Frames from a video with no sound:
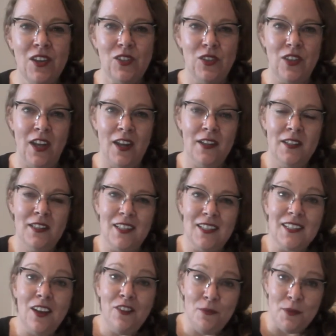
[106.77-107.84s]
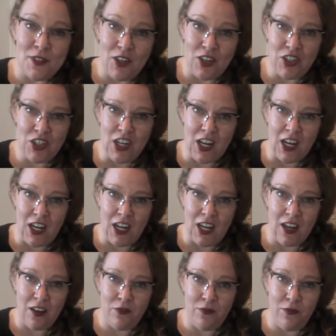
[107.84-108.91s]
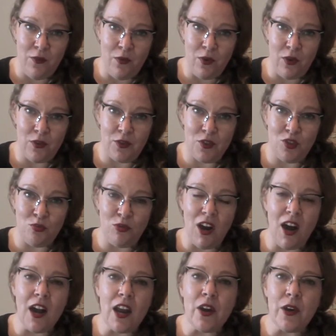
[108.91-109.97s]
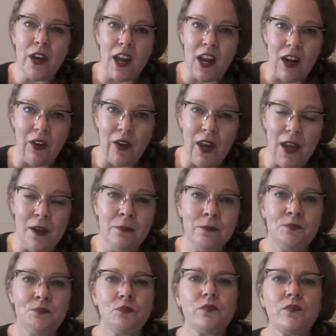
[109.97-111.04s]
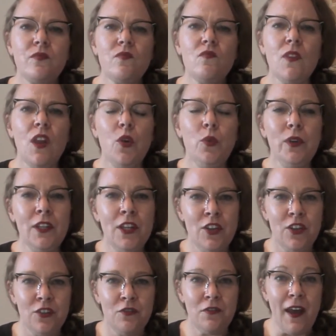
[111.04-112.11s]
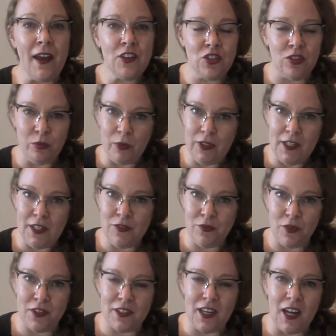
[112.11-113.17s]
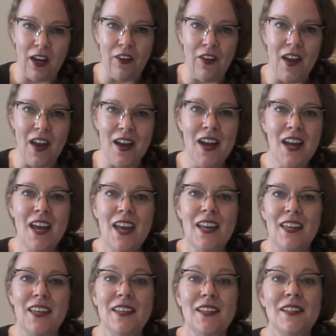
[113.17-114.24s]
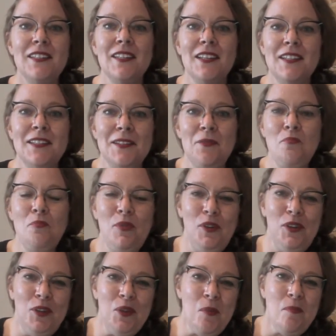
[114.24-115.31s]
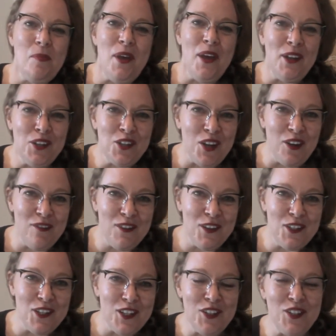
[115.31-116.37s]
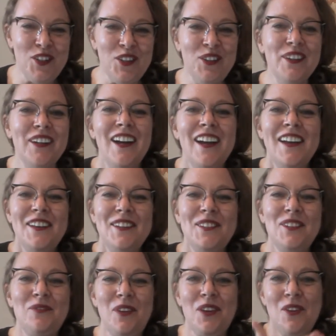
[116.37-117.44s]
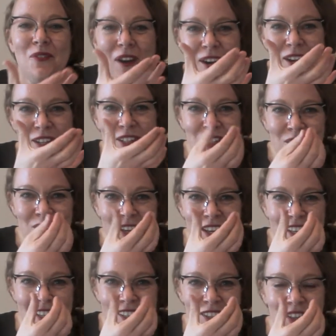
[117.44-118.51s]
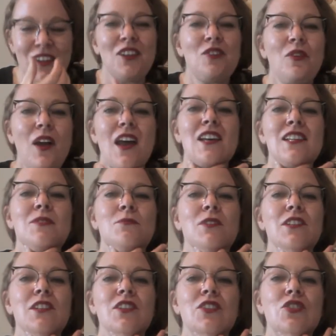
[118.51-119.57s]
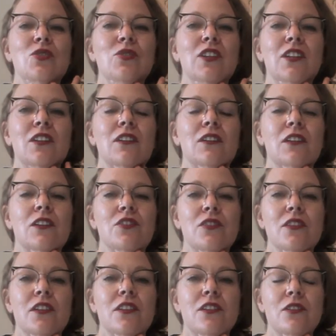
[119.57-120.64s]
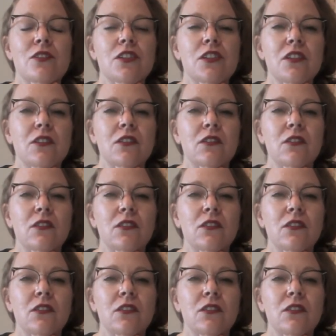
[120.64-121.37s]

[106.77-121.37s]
So that is the self-massage technique for the suprahyoid area. A really good fascial release for this area is a simple pinch of the tissue. So what you want to do is you're going to grasp the tissue here underneath your chin,